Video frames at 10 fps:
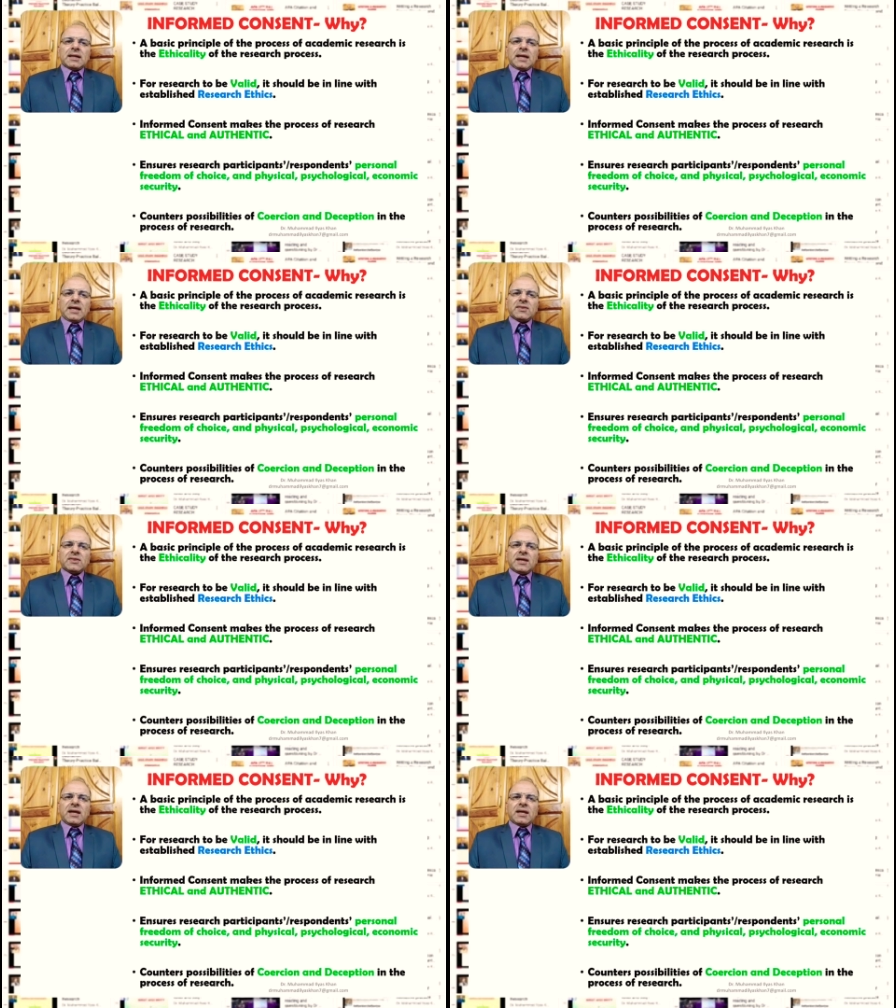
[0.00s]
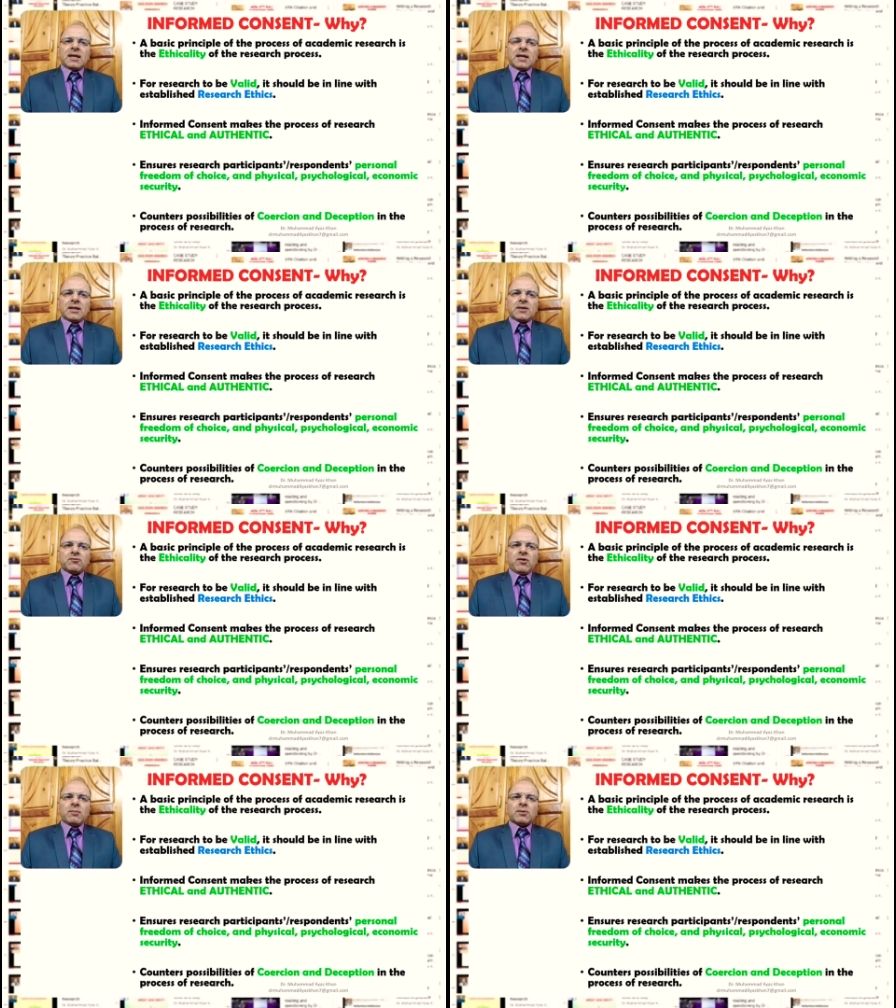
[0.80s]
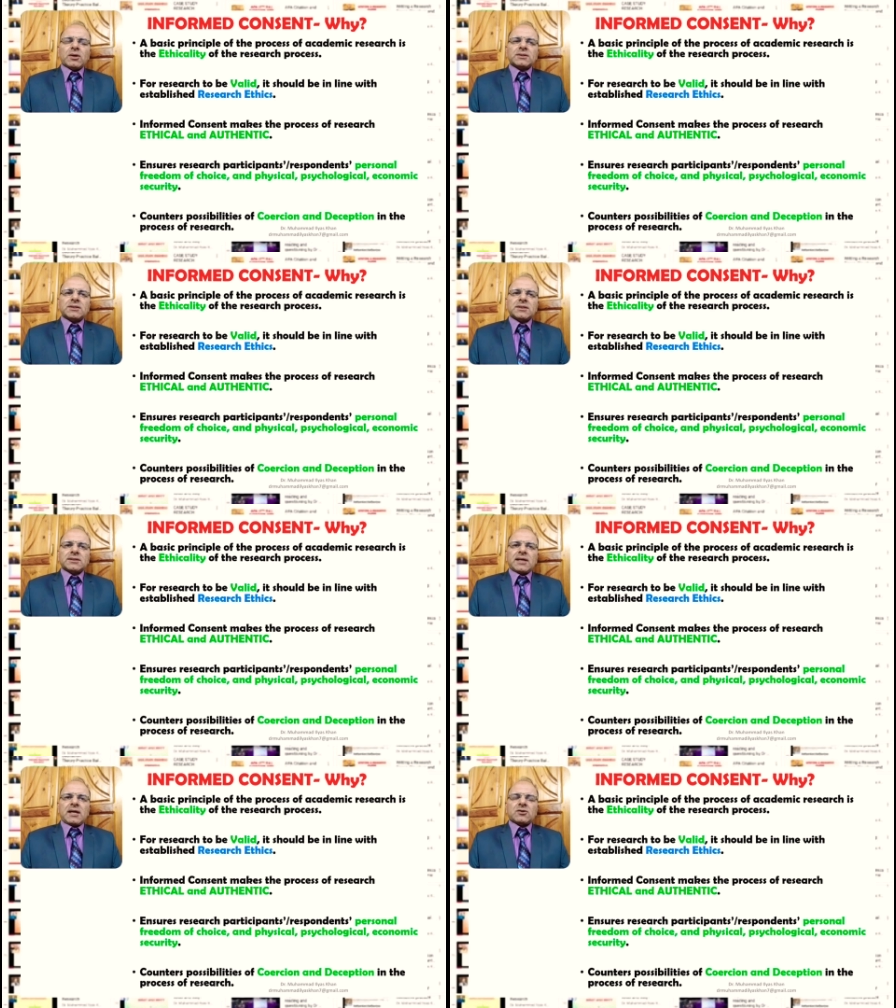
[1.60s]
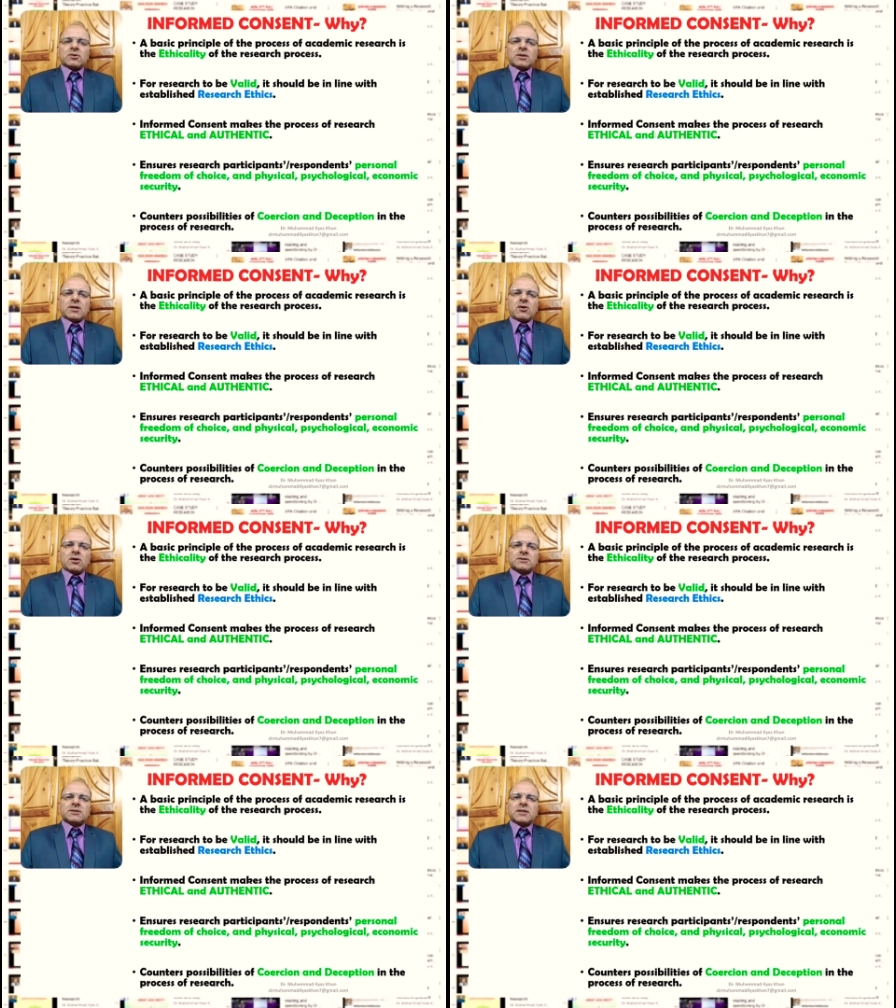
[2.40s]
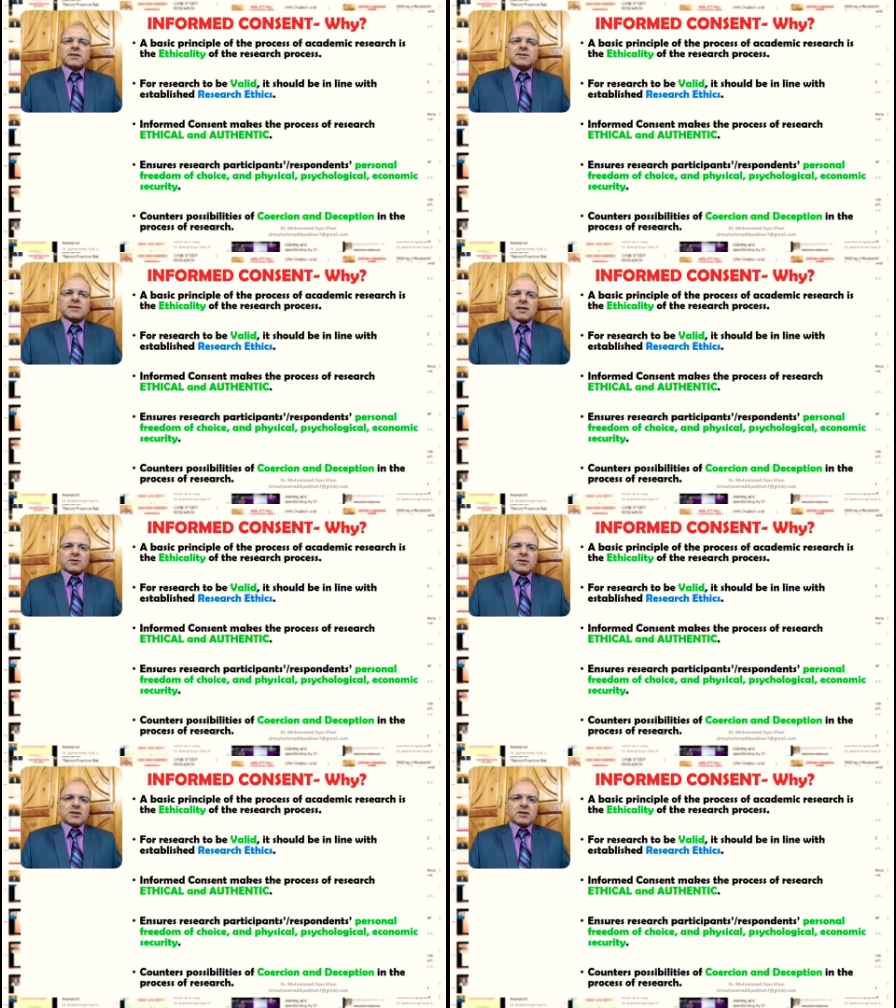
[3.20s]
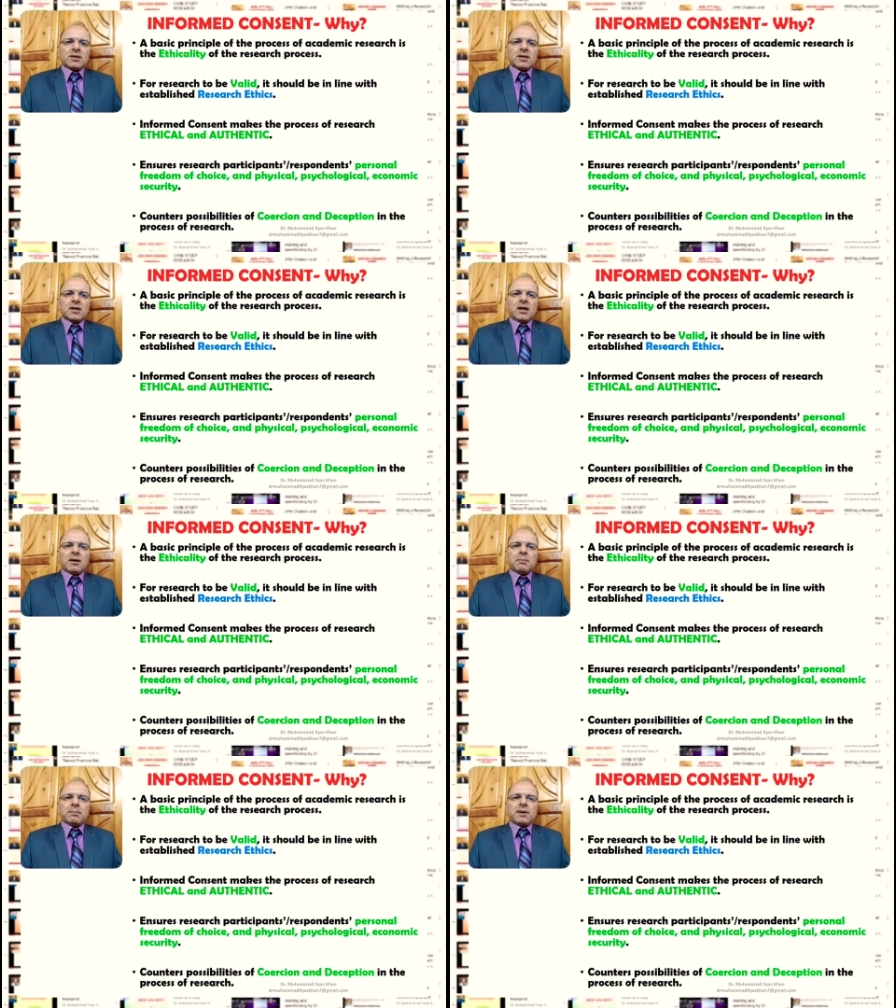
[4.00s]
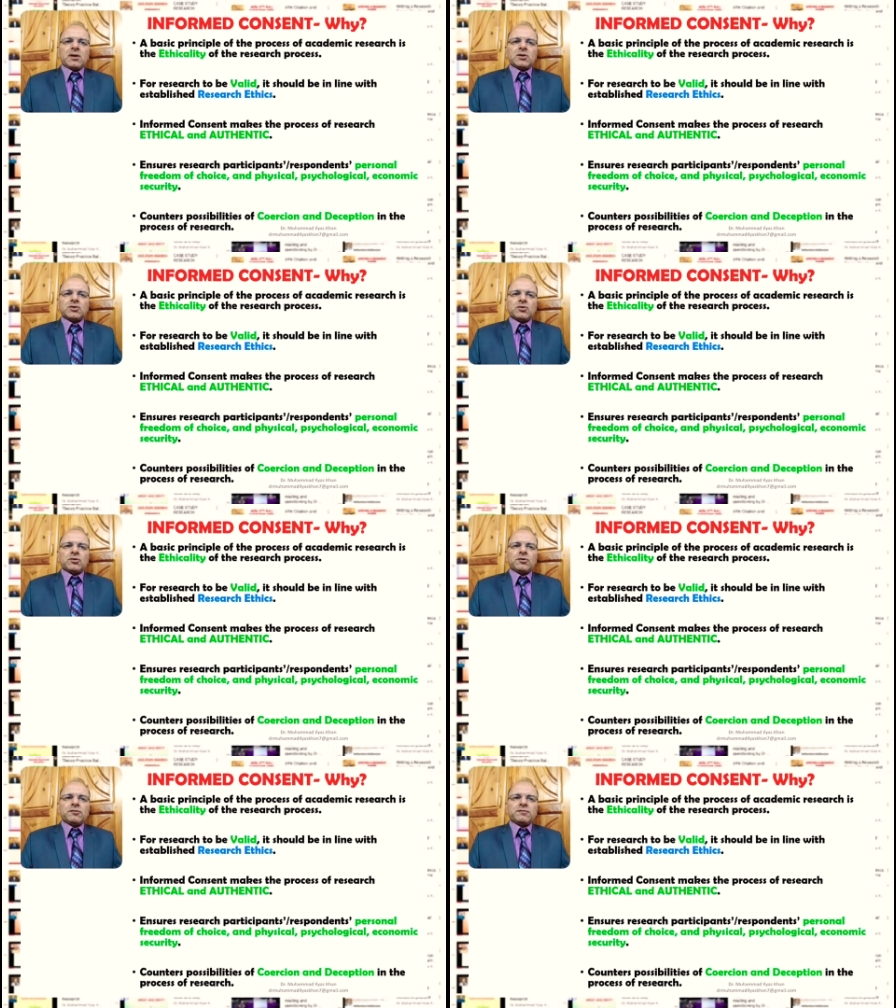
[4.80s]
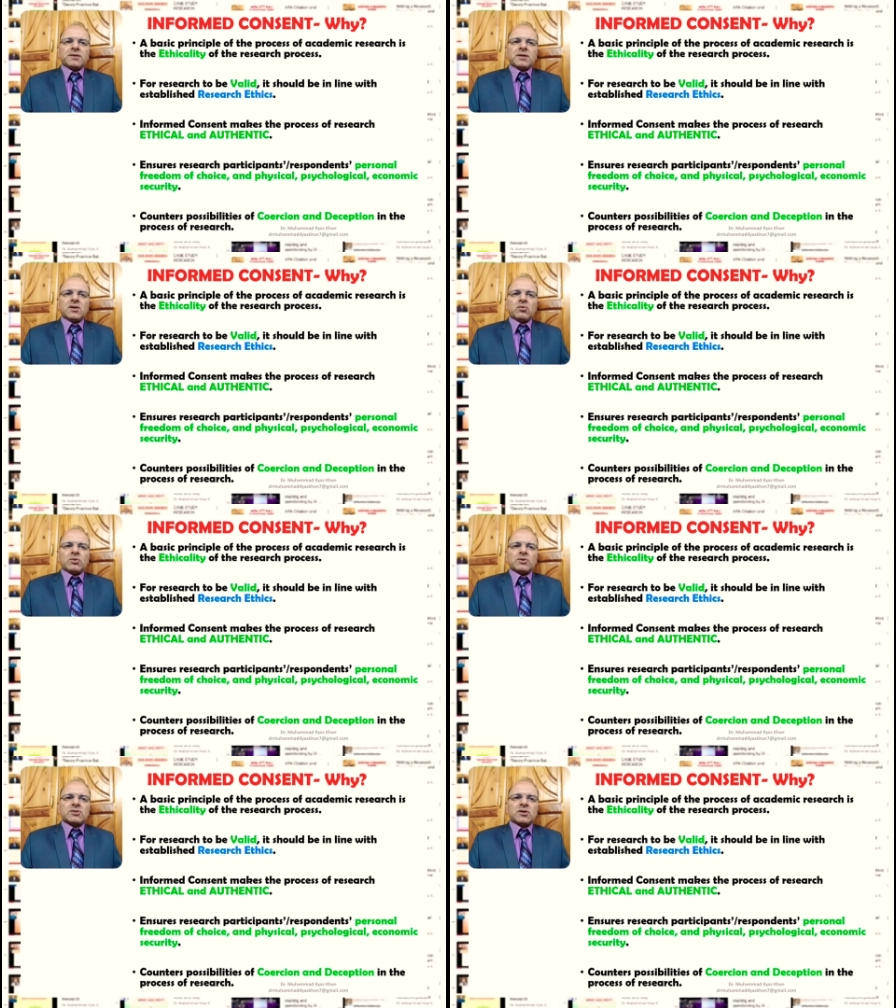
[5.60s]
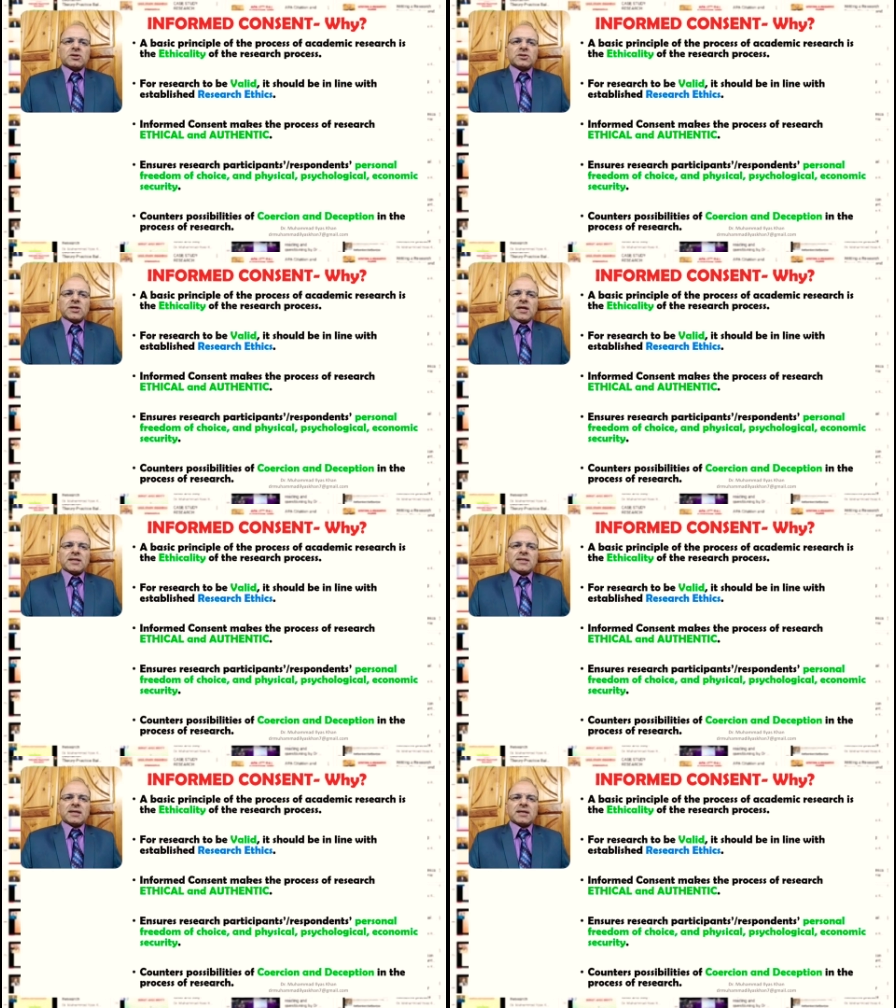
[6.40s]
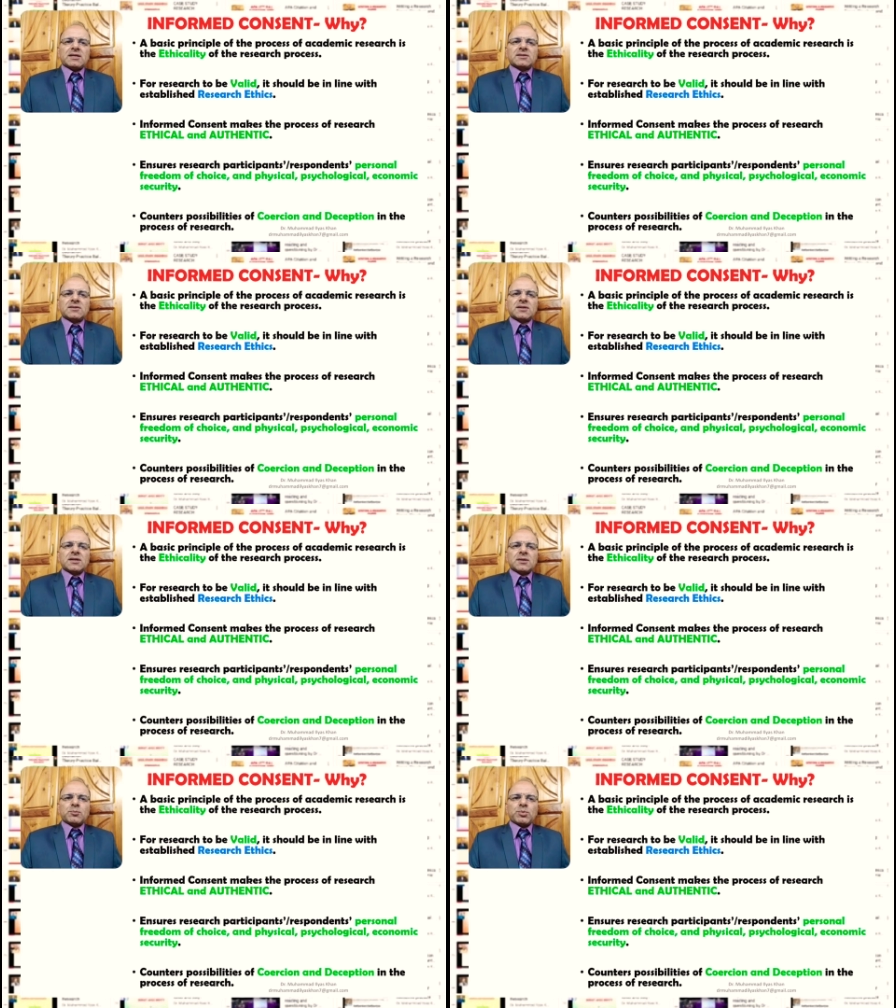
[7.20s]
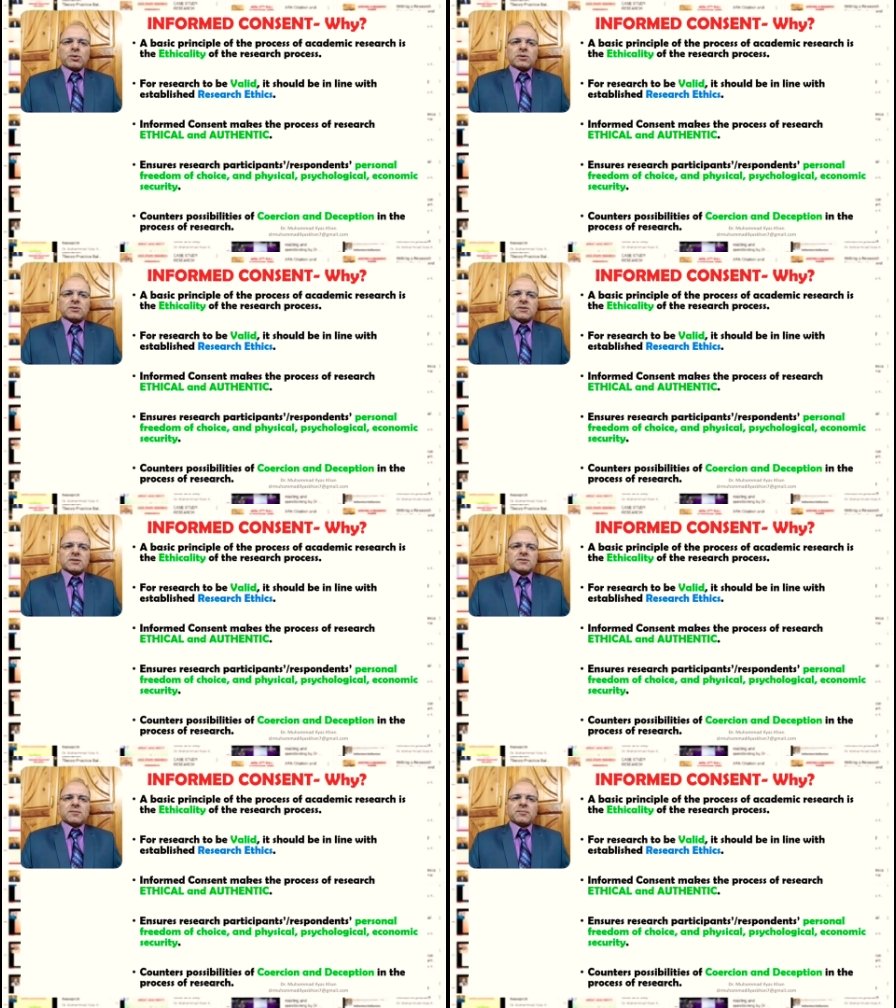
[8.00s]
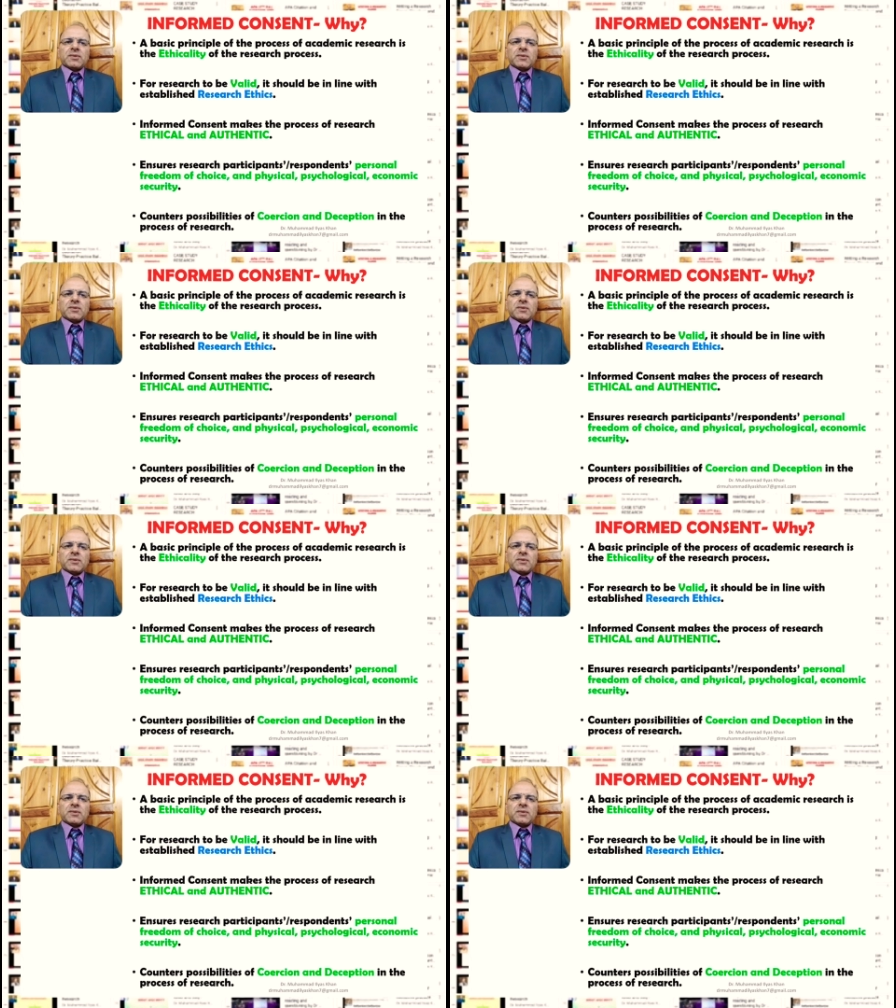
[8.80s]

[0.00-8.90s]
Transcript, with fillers: and, and informed consent is actually consent is actually a part of the research ethics process.